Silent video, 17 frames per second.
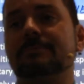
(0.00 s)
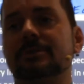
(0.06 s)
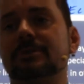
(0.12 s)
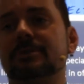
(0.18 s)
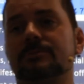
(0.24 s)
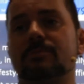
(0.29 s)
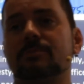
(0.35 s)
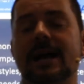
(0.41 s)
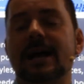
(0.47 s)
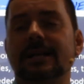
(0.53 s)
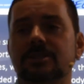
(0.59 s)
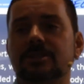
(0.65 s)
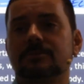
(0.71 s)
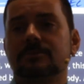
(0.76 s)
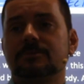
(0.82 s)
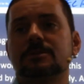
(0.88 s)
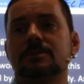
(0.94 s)
Practice
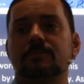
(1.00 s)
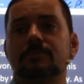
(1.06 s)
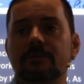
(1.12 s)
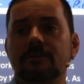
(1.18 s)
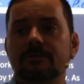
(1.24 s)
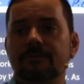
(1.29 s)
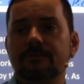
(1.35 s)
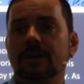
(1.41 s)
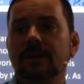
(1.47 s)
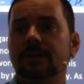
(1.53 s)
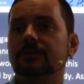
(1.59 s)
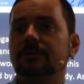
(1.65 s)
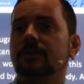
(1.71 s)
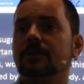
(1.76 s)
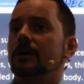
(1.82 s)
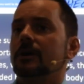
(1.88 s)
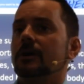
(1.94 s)
makes perfect.
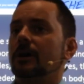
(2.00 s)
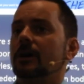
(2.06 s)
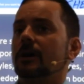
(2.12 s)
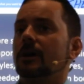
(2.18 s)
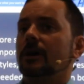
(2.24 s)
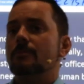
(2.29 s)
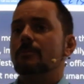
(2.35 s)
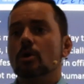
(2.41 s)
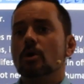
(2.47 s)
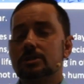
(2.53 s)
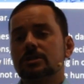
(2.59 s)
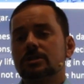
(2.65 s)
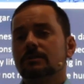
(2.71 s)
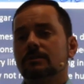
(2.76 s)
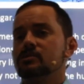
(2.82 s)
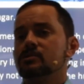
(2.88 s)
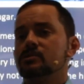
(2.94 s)
Most of
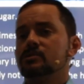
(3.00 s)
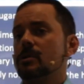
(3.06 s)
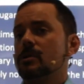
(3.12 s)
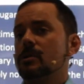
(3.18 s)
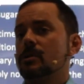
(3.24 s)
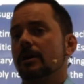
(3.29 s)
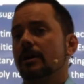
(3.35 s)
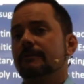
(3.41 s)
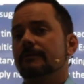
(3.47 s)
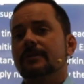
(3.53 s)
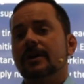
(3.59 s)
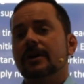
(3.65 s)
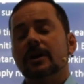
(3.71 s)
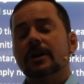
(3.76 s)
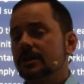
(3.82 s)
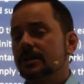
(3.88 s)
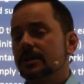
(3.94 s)
you are very
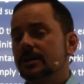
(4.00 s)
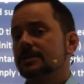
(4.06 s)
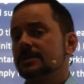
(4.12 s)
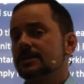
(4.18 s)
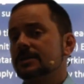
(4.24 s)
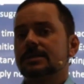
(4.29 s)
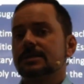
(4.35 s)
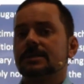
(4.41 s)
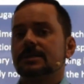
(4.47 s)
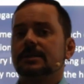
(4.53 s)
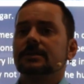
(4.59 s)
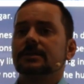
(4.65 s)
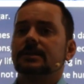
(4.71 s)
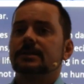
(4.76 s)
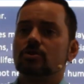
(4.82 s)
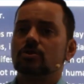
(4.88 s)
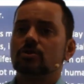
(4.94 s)
consistent in
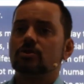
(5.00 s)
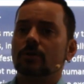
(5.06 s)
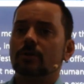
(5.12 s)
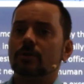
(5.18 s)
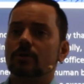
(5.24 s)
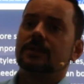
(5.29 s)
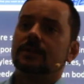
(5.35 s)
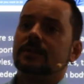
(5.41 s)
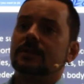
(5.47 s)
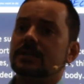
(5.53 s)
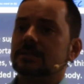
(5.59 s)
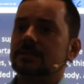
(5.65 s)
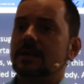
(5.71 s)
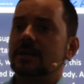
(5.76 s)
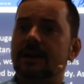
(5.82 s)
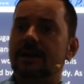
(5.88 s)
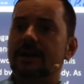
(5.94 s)
joining in these
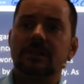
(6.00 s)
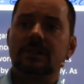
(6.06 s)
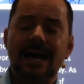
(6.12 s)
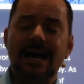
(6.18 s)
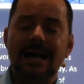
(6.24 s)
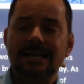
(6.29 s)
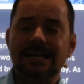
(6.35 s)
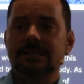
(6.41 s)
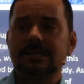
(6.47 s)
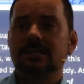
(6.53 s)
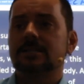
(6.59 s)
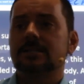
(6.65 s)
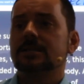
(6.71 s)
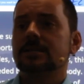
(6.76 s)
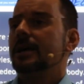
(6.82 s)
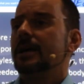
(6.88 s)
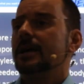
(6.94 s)
live classes,
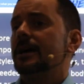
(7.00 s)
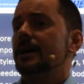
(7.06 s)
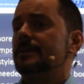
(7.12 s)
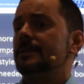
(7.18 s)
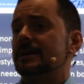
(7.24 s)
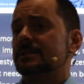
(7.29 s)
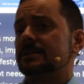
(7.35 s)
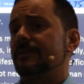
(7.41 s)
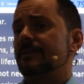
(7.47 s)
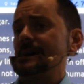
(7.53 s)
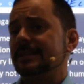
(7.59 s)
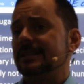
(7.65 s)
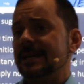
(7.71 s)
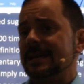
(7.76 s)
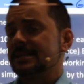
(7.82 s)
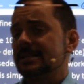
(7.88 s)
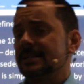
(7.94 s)
and that's
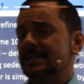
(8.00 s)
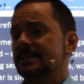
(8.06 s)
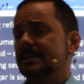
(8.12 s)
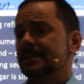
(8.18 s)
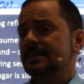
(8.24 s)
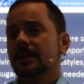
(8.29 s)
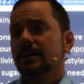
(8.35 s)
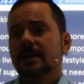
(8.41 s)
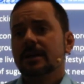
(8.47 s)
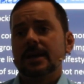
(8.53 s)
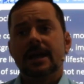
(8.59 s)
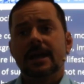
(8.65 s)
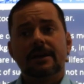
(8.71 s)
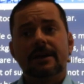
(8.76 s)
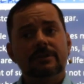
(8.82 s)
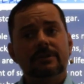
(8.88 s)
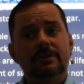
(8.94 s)
fantastic. Every
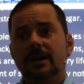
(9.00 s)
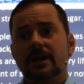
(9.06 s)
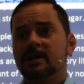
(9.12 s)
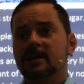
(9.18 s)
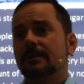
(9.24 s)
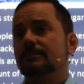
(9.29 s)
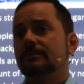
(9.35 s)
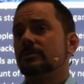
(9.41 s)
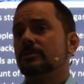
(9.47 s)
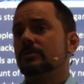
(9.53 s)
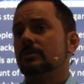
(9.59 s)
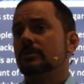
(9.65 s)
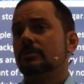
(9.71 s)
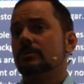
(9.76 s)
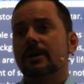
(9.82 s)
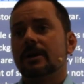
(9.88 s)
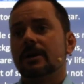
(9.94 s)
time you
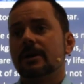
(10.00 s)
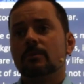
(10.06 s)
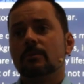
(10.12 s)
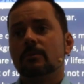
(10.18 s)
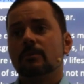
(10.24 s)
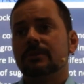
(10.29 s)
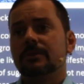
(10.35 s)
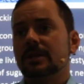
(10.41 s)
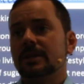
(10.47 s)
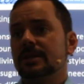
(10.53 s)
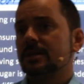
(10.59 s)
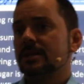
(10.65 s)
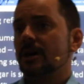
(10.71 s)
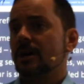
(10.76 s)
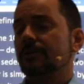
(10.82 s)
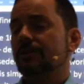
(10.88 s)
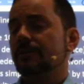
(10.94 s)
write one of these
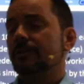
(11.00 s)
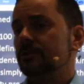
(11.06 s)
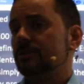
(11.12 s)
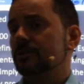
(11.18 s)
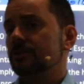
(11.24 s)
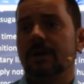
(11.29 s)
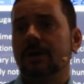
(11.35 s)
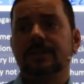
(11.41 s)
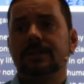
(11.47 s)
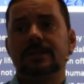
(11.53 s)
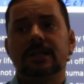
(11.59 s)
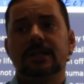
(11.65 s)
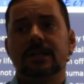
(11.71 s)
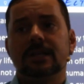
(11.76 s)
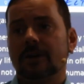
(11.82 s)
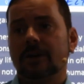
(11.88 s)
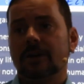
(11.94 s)
120
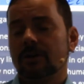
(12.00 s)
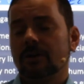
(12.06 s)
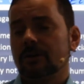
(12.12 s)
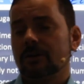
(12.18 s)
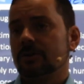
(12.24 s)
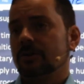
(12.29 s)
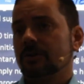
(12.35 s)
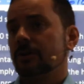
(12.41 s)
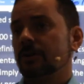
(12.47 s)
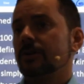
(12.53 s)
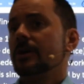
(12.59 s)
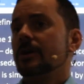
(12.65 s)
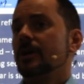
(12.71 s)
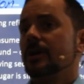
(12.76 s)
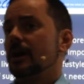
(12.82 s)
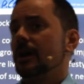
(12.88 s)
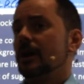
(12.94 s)
character
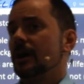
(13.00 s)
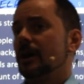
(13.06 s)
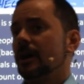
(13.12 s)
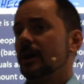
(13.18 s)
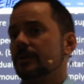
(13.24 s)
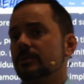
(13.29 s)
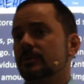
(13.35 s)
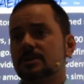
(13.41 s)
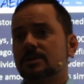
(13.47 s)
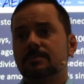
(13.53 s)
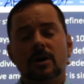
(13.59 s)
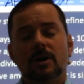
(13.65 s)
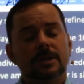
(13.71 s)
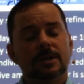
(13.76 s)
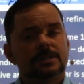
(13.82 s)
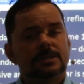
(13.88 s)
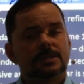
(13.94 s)

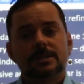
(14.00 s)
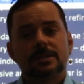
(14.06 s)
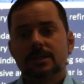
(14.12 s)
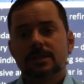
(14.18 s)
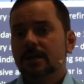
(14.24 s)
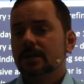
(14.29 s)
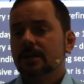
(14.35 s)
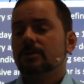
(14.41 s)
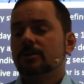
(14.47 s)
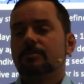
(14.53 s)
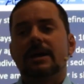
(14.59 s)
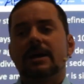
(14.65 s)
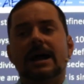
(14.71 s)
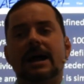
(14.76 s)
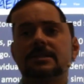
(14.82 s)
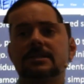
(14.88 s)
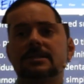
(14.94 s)
responses, you're
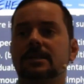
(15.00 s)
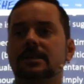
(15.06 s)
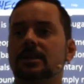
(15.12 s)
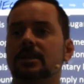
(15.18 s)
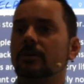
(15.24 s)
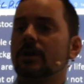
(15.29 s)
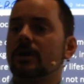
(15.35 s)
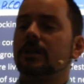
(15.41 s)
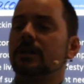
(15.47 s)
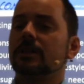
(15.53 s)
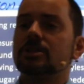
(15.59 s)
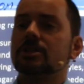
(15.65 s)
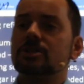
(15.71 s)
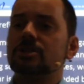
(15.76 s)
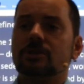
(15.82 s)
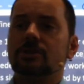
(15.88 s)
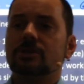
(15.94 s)
practicing your English,
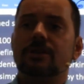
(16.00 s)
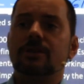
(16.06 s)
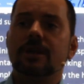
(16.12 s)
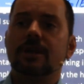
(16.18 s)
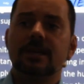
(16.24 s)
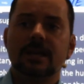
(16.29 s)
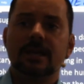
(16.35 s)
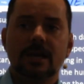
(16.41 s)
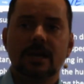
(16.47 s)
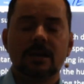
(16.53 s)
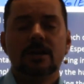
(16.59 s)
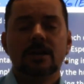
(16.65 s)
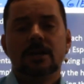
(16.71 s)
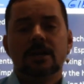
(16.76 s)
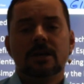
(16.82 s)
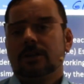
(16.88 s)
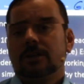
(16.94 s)
your thinking,
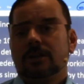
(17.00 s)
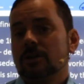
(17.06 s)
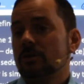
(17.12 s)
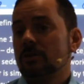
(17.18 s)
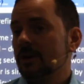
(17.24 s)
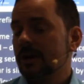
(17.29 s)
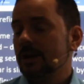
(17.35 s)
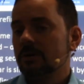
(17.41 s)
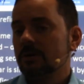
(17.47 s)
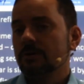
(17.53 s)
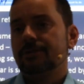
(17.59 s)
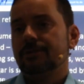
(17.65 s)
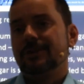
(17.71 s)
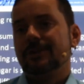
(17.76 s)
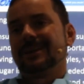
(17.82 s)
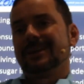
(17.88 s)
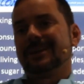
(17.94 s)
your critical
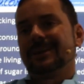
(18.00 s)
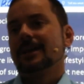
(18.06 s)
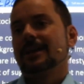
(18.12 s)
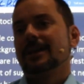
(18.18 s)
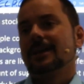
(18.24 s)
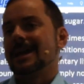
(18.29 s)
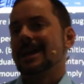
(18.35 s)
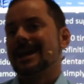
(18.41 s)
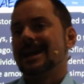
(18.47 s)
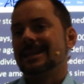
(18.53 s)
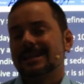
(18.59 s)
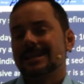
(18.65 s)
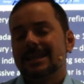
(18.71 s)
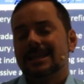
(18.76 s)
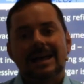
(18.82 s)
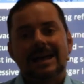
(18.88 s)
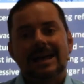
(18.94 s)
thinking, and
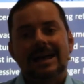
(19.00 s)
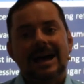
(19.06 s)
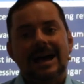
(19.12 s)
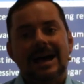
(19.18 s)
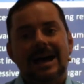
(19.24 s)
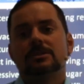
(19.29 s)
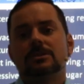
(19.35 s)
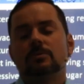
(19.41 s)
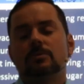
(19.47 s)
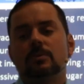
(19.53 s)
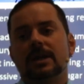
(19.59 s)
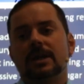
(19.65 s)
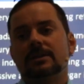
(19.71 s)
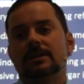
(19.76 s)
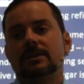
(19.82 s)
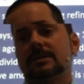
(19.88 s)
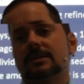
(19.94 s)
that's the way to
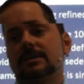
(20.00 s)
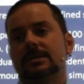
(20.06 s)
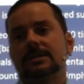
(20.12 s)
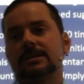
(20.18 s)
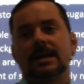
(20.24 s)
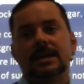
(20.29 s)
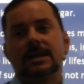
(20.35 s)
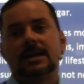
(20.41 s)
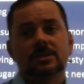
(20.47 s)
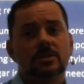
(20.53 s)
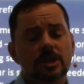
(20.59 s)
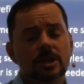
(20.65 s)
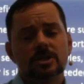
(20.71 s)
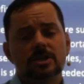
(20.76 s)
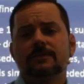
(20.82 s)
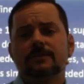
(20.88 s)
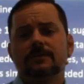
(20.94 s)
success, not
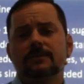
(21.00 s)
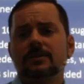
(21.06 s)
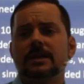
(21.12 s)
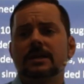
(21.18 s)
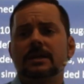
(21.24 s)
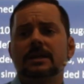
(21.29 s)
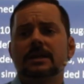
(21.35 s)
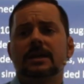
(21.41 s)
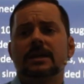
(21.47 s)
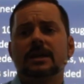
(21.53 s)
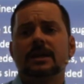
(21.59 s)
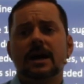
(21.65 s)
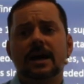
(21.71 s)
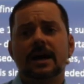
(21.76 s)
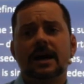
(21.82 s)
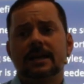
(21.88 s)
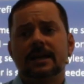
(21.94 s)
just for the
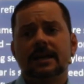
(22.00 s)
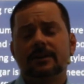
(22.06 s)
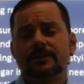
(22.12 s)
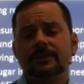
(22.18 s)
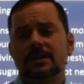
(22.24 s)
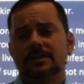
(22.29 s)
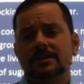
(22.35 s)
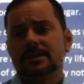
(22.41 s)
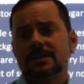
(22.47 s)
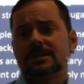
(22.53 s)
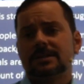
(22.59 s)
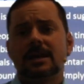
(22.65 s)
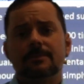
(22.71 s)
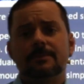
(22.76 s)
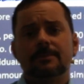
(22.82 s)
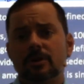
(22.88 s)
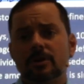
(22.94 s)
IELTS exam, but
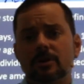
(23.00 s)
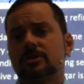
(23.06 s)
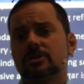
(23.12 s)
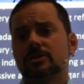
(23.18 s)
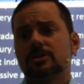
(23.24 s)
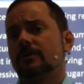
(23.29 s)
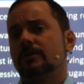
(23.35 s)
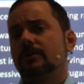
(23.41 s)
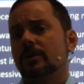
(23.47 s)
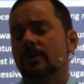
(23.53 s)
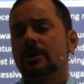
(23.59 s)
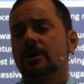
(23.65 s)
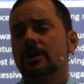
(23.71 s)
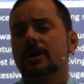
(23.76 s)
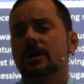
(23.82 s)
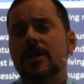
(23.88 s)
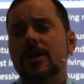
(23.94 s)
also for your
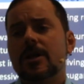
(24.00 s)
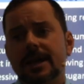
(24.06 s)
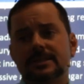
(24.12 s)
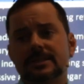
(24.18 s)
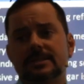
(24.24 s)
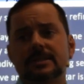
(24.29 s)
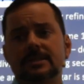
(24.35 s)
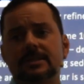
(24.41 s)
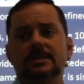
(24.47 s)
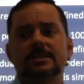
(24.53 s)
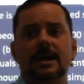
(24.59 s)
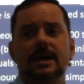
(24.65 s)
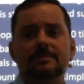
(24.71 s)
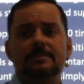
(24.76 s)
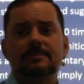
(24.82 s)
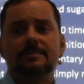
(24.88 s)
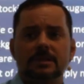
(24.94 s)
next steps
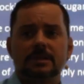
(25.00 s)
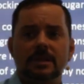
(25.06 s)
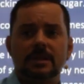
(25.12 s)
in life.